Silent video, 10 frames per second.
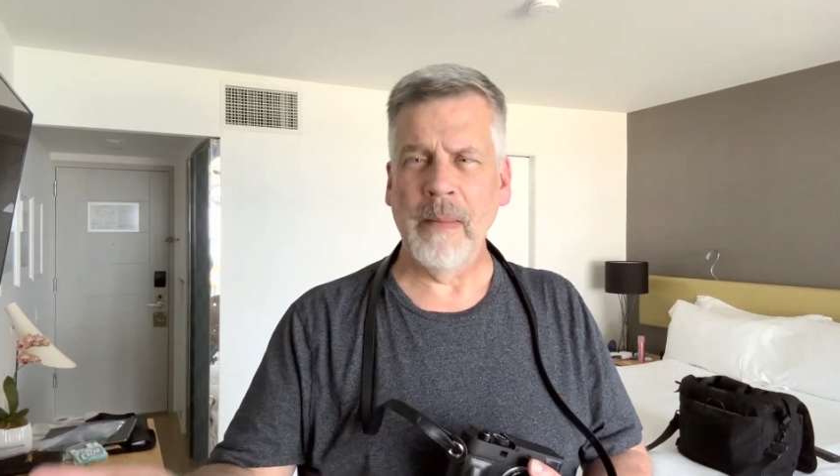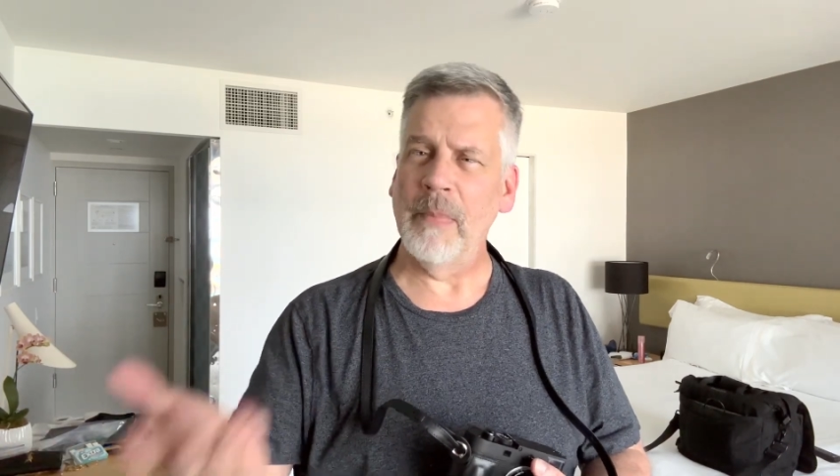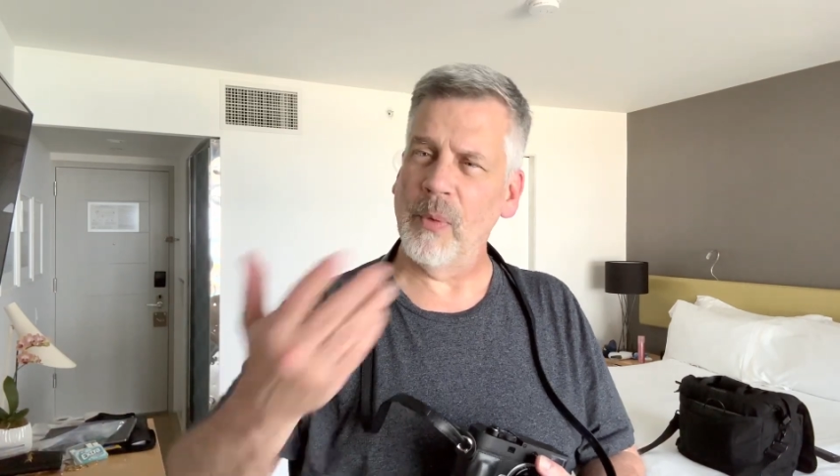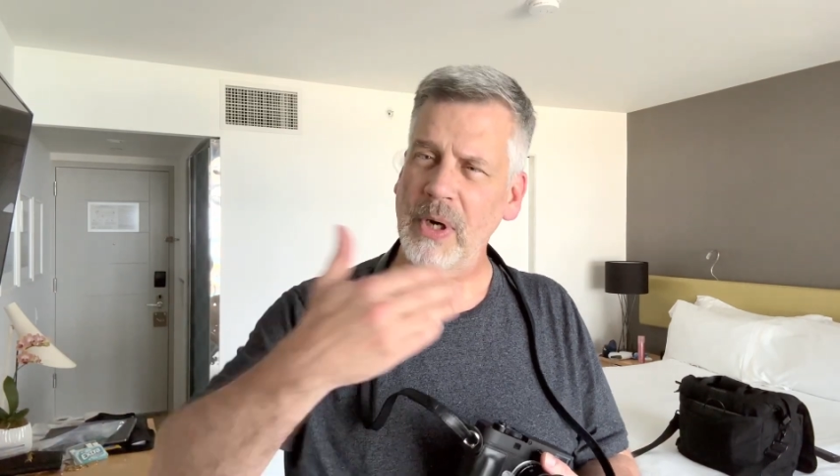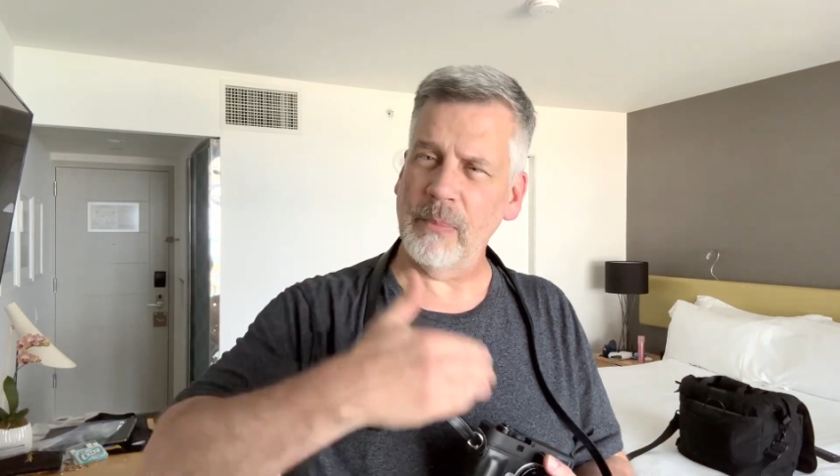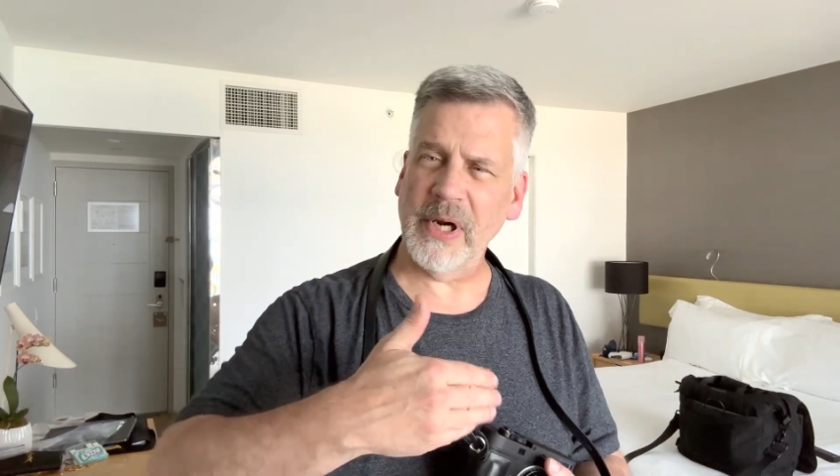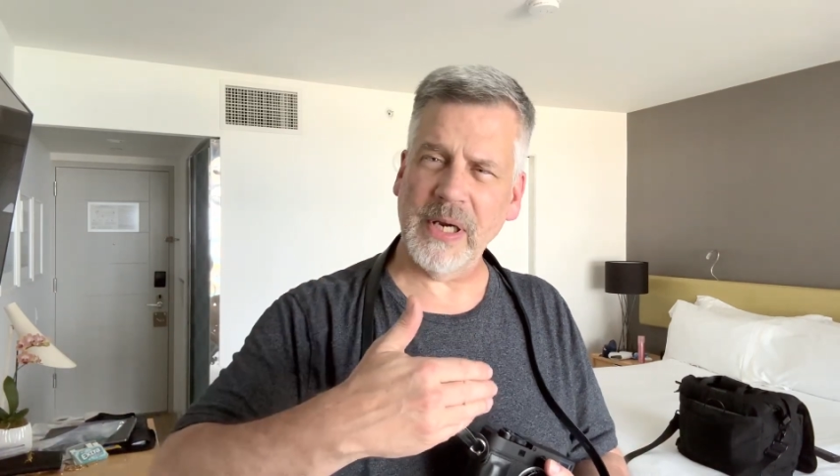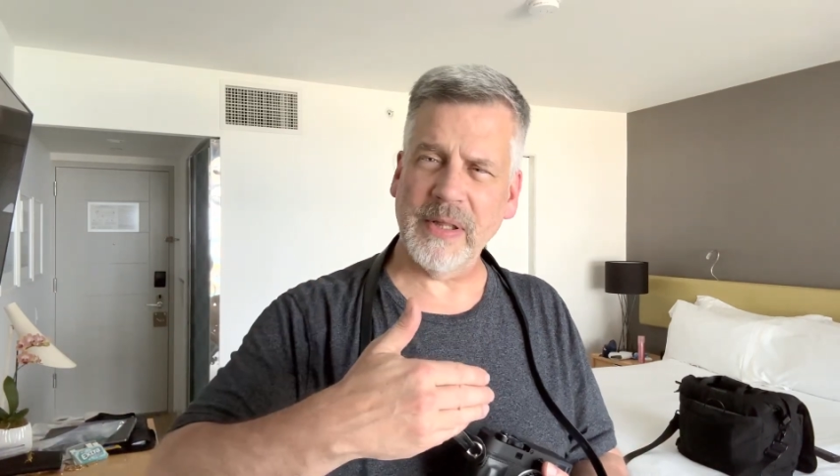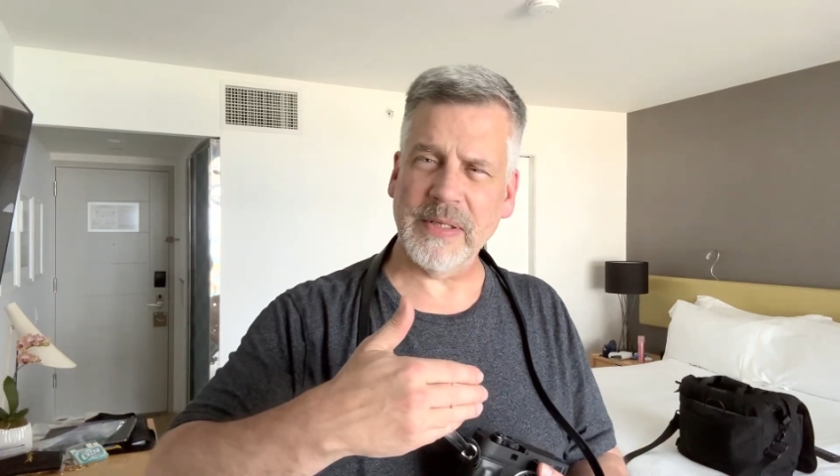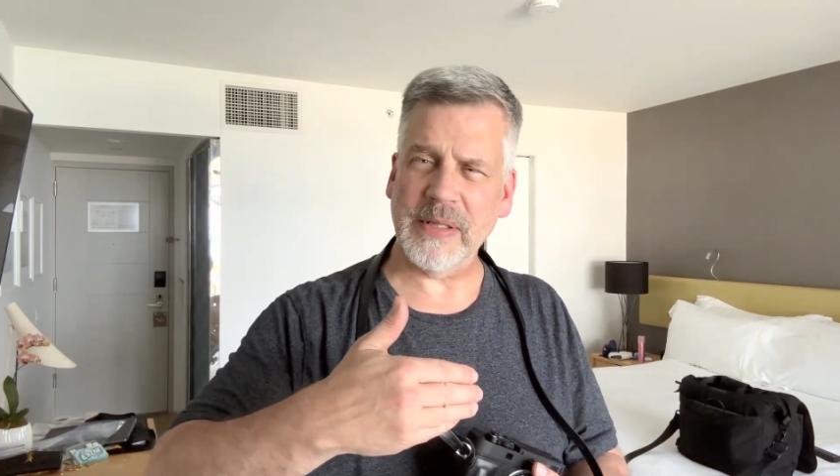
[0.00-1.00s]
but when I bring it
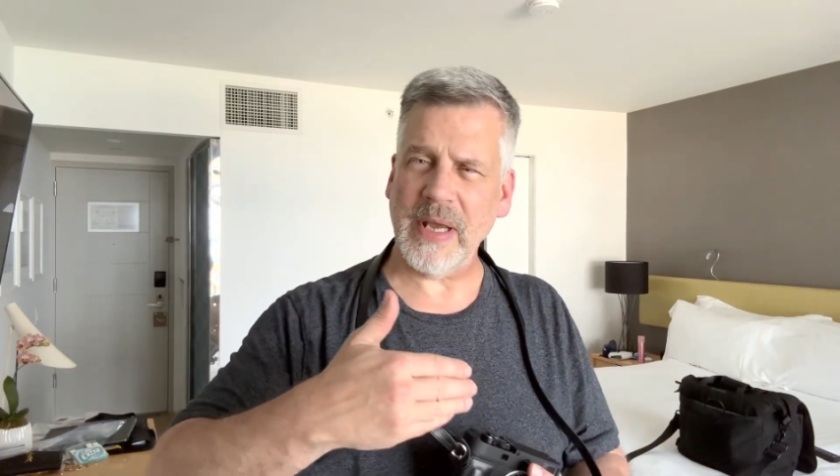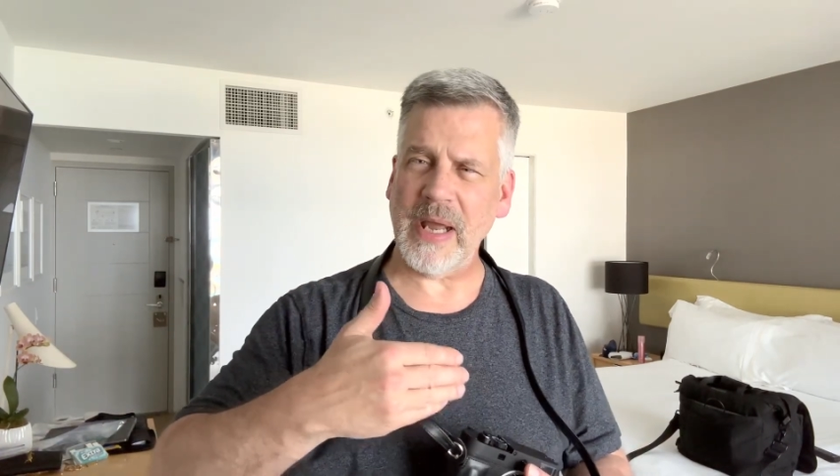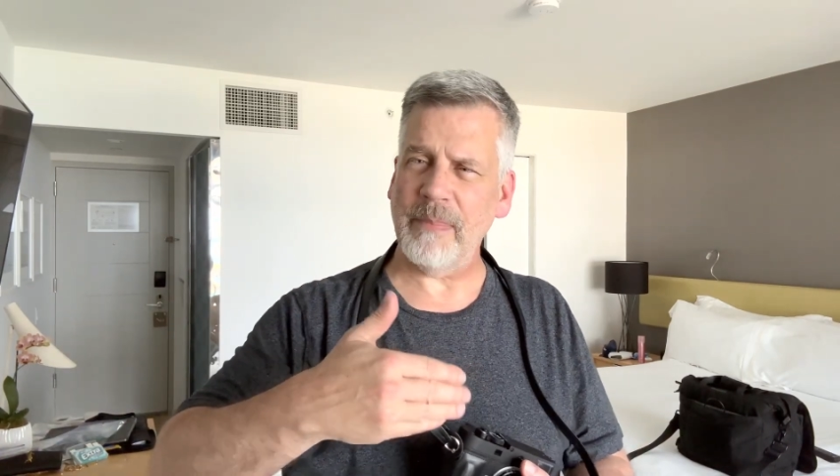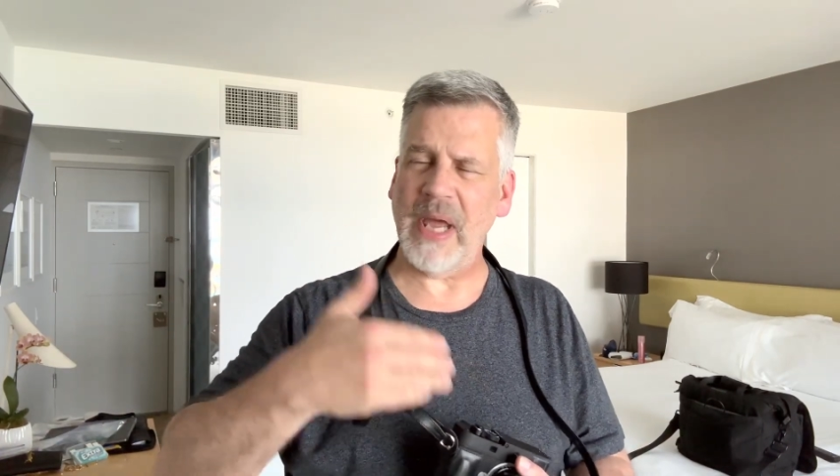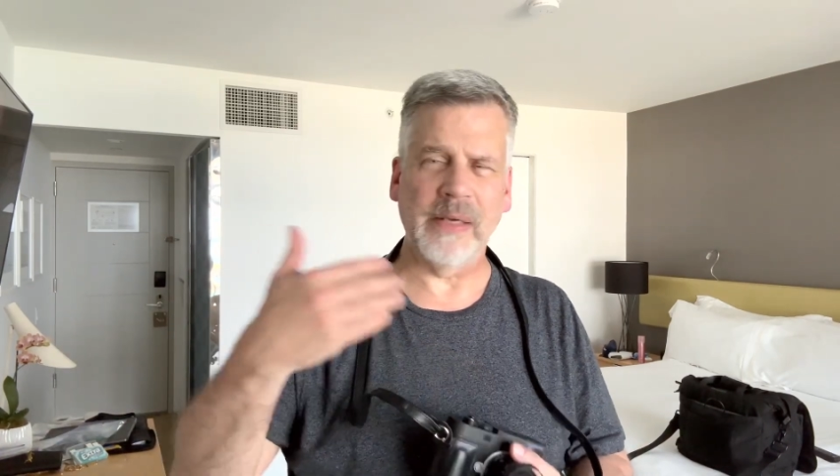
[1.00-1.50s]
into the iPad,